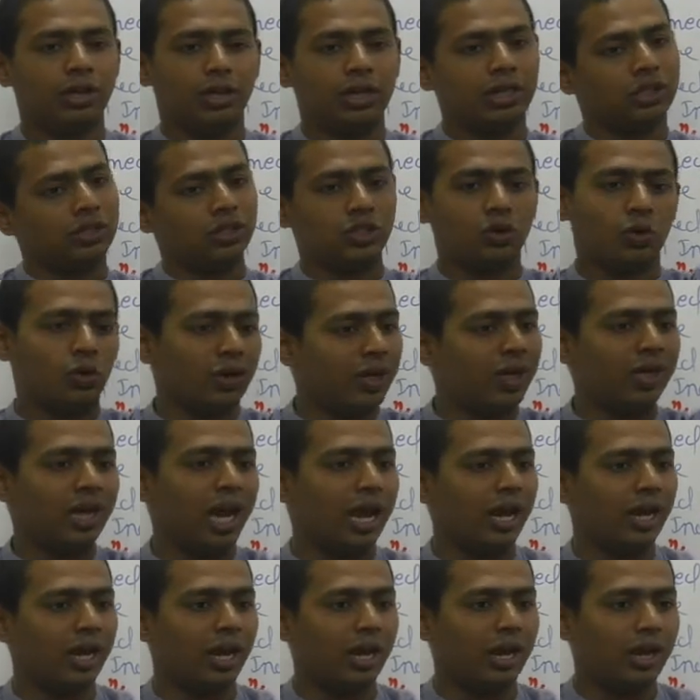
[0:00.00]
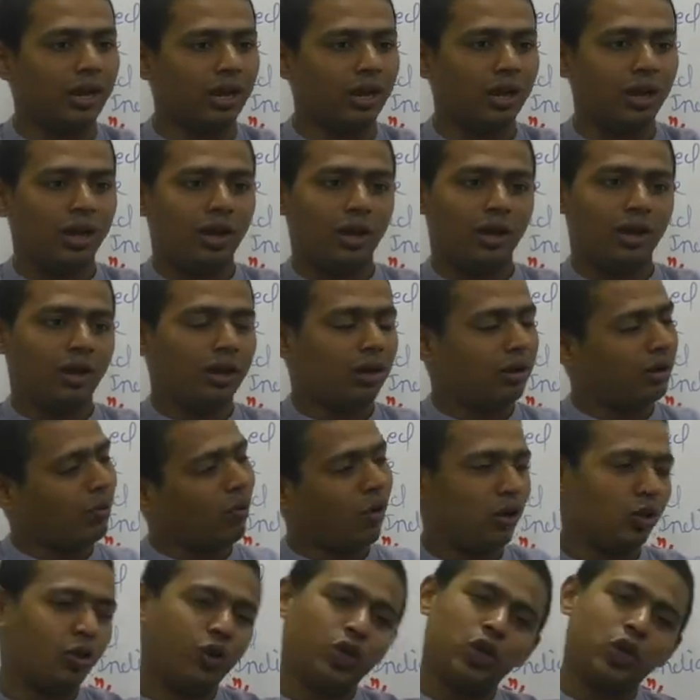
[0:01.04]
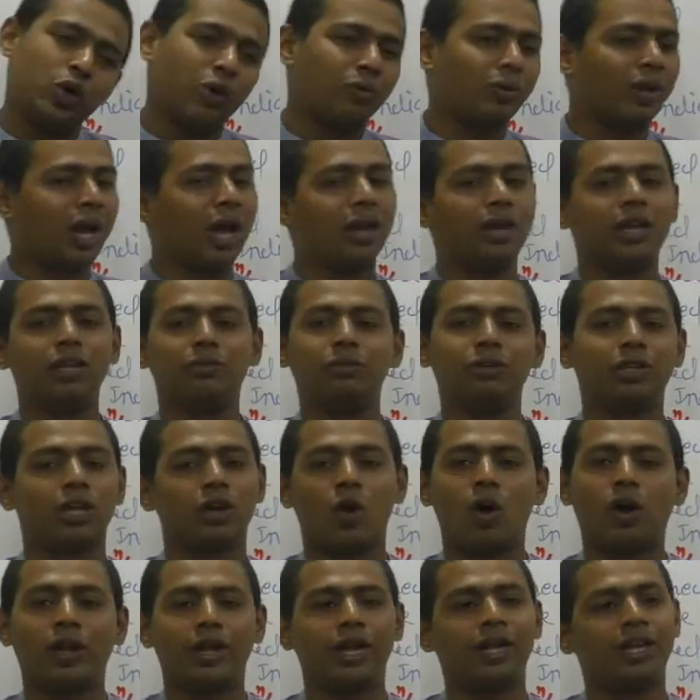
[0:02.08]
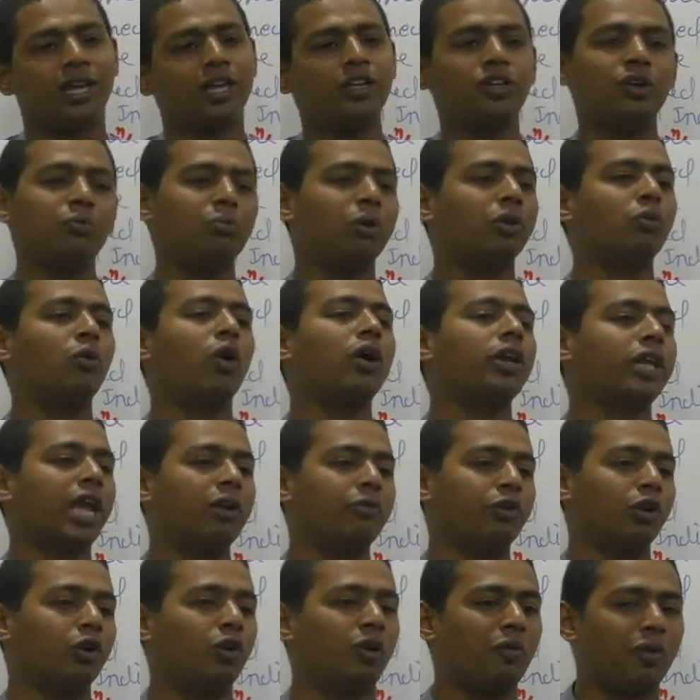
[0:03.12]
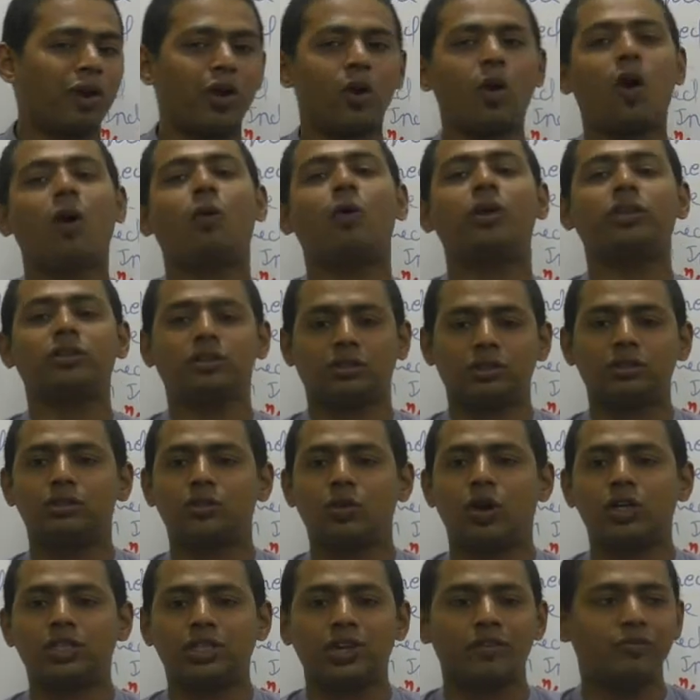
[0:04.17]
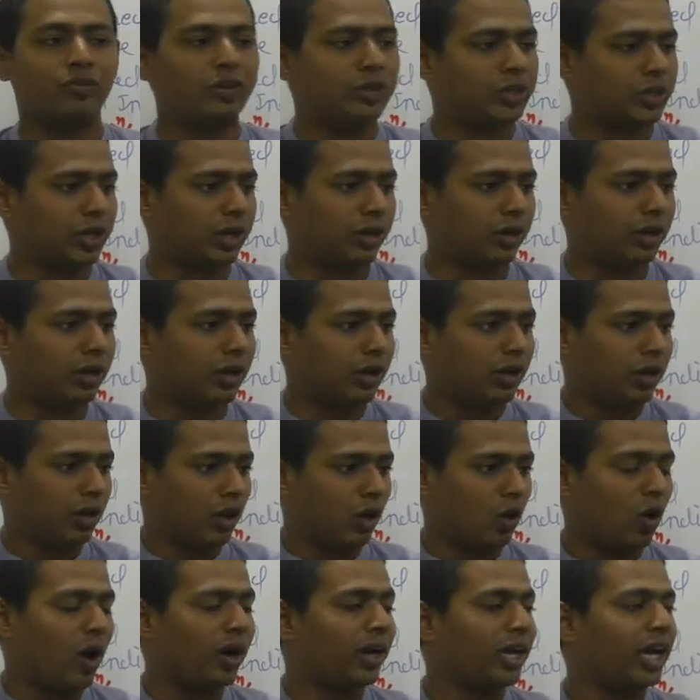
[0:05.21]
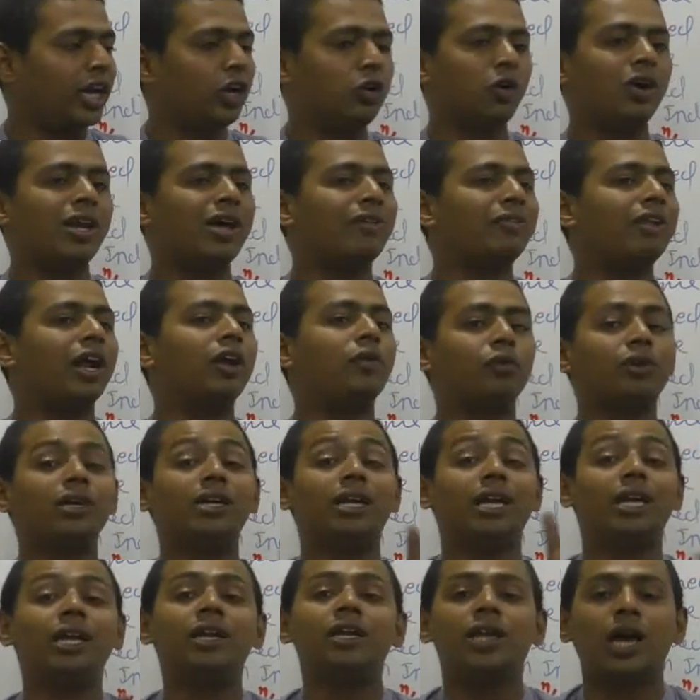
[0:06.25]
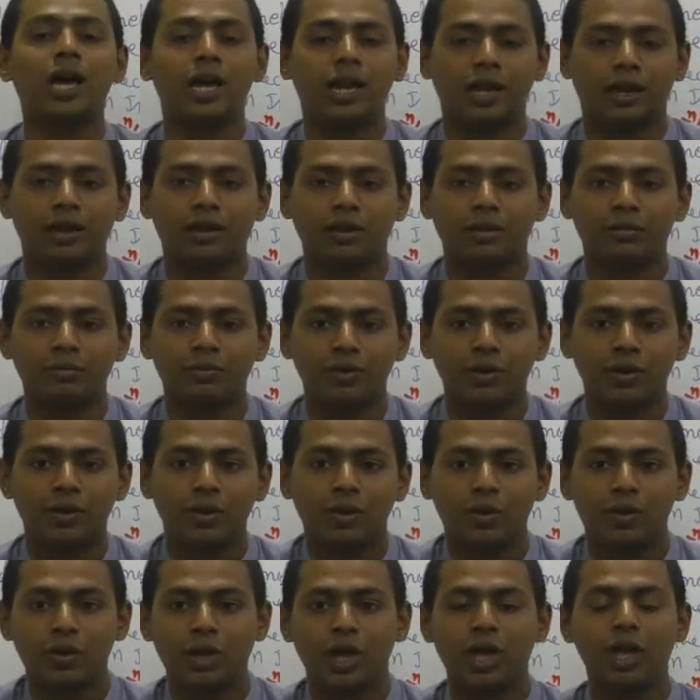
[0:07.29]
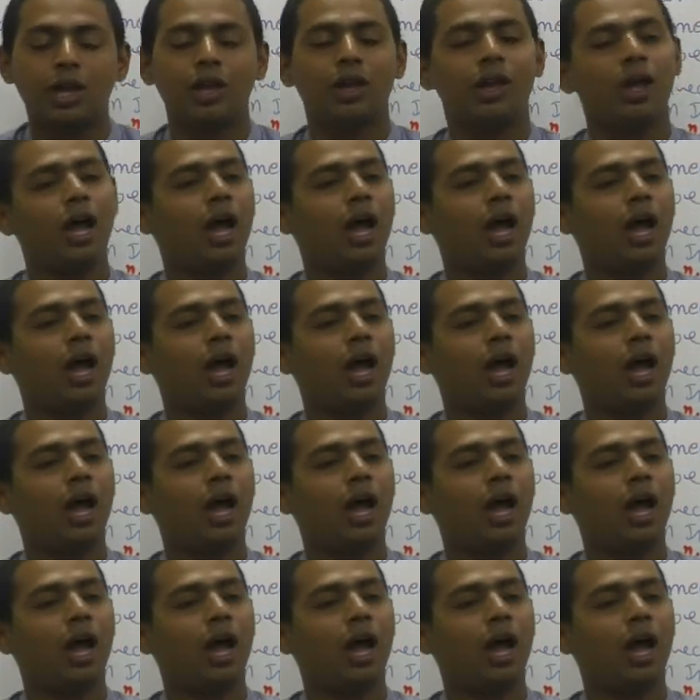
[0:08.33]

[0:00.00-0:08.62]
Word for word: It is only directly, although you have done it with the wrong intention, but what can we do? Our law was not sufficient. Law did not have that word, indirect. Okay?